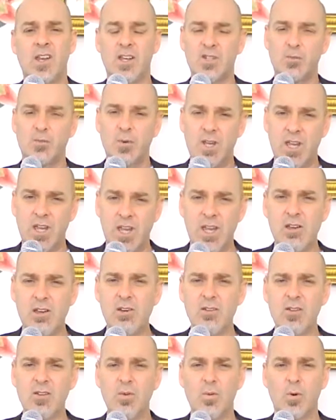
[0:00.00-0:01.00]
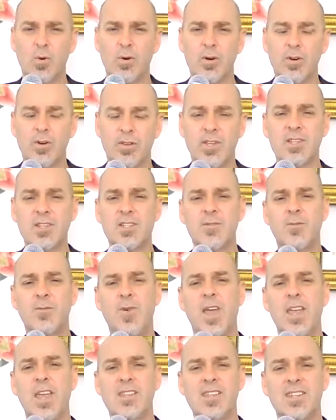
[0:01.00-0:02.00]
And then as we hear the word,
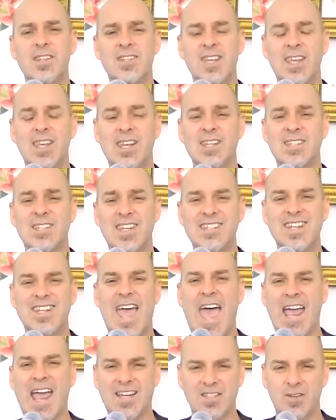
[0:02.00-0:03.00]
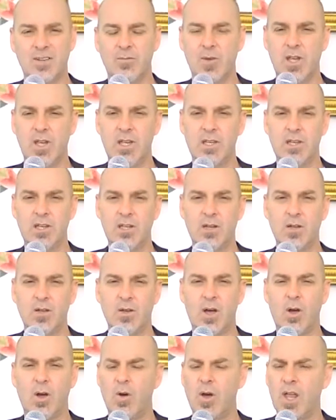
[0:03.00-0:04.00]
this faith that's in us is
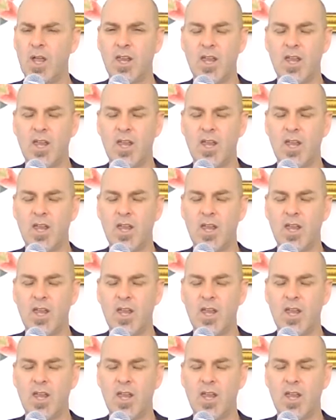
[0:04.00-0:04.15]
activated.